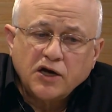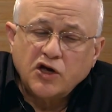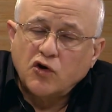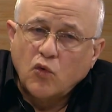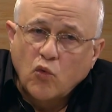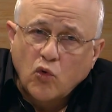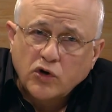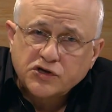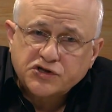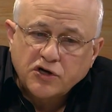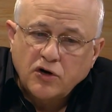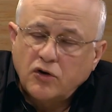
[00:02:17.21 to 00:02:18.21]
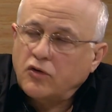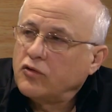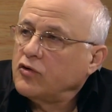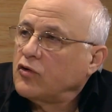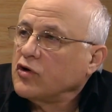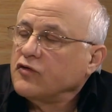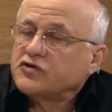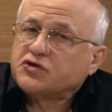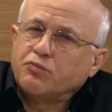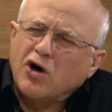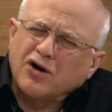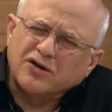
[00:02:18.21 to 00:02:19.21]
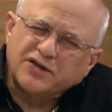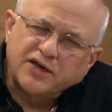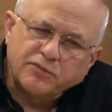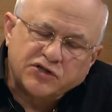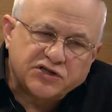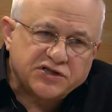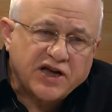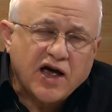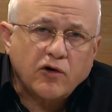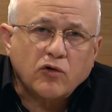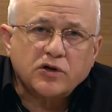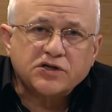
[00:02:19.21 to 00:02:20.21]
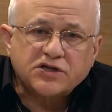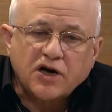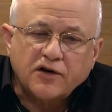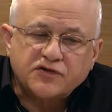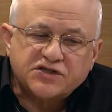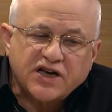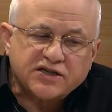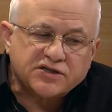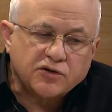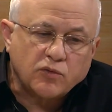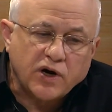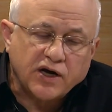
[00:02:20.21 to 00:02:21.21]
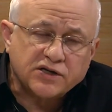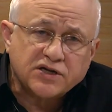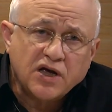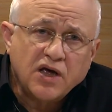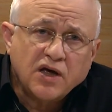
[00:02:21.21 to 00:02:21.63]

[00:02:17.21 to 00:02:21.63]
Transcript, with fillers: in a war zone or you've smuggled images out, all these kind of sexy ways